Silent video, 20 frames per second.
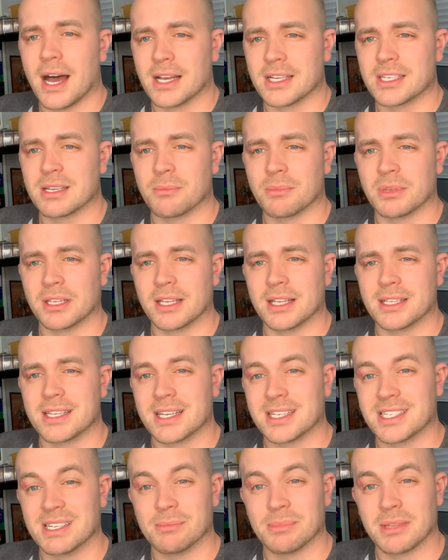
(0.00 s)
something that
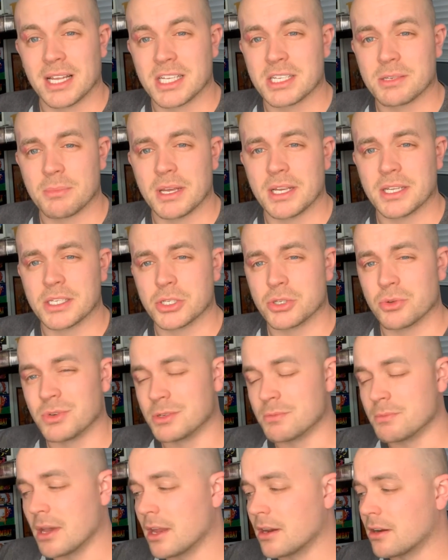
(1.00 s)
takes up less space is
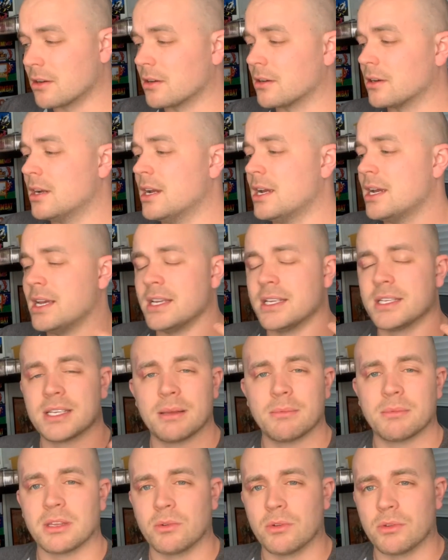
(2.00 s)
always better.
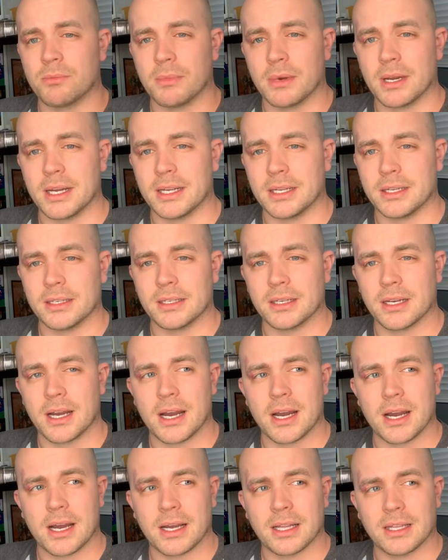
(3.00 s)
Same thing with my
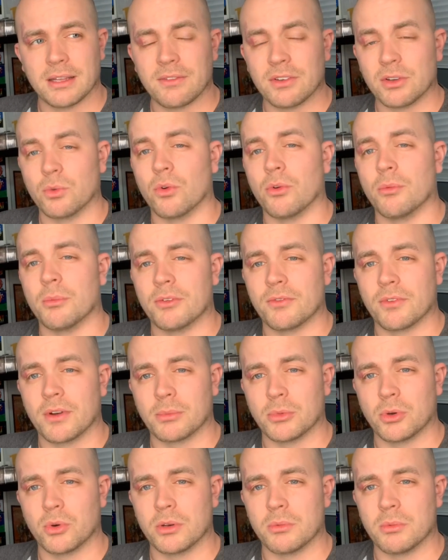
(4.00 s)
living room. If
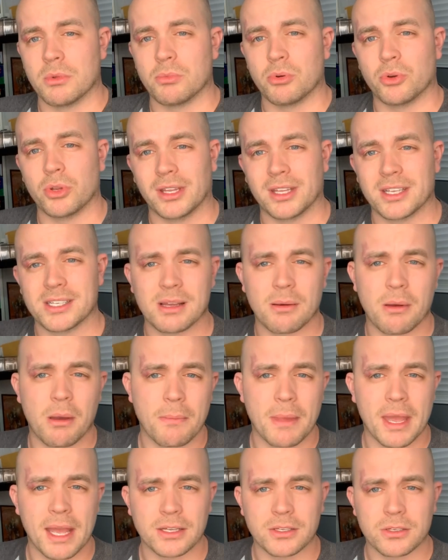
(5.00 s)
I'm going to be putting this on my
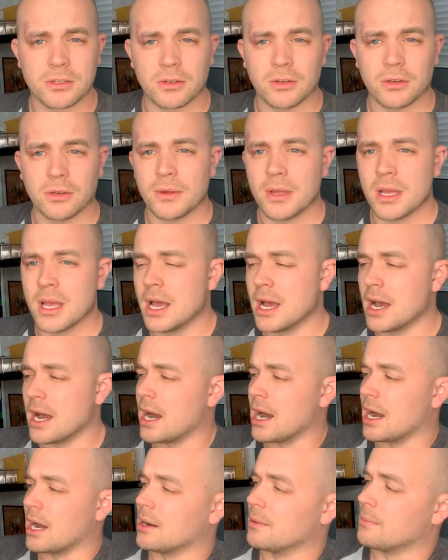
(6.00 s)
mantle,
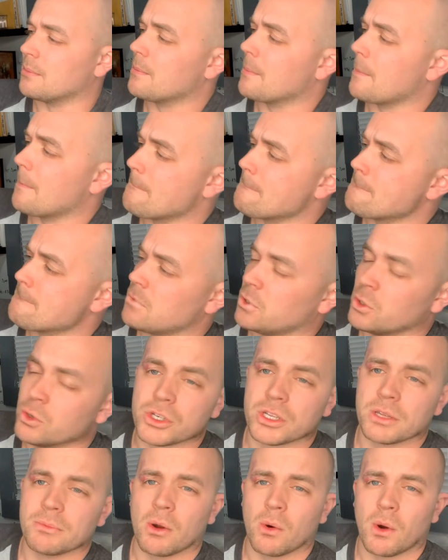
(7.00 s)

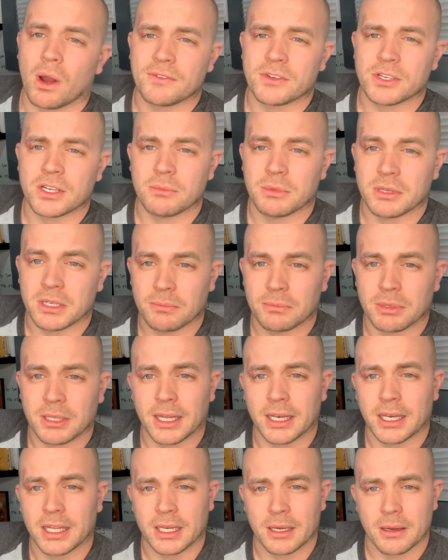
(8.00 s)
usually my wife's going to be
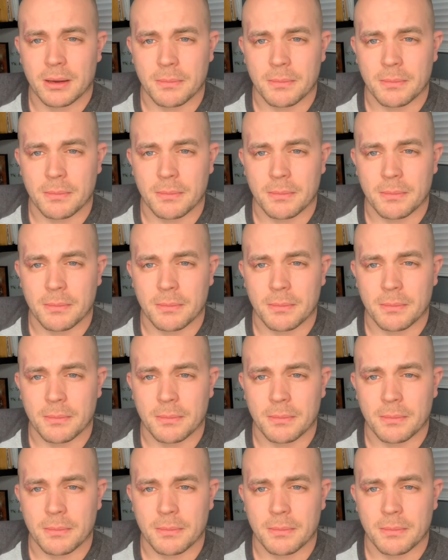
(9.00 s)
complaining